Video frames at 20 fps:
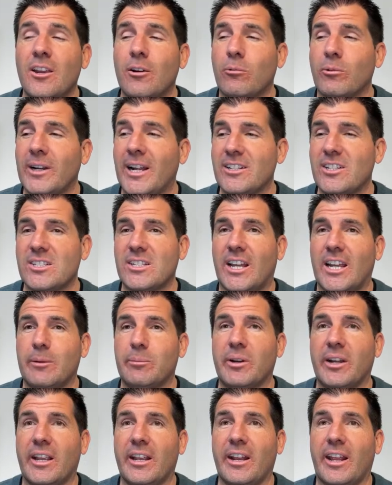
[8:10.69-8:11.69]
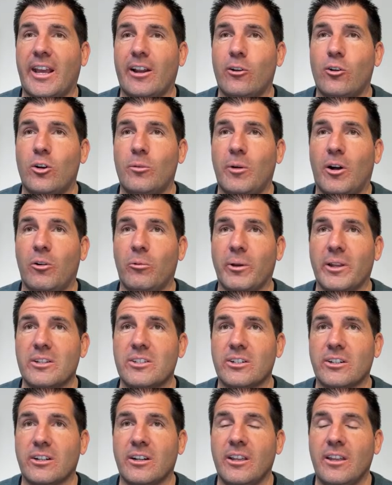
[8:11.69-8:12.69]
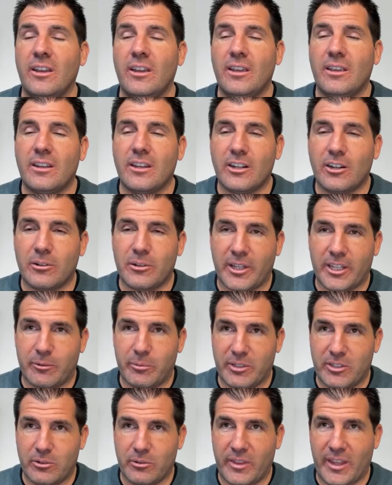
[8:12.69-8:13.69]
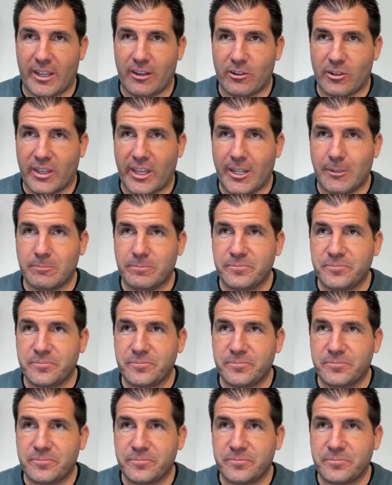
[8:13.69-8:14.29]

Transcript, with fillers: We're not just hibernating at home all winter, you know, like we do then, okay? Okay.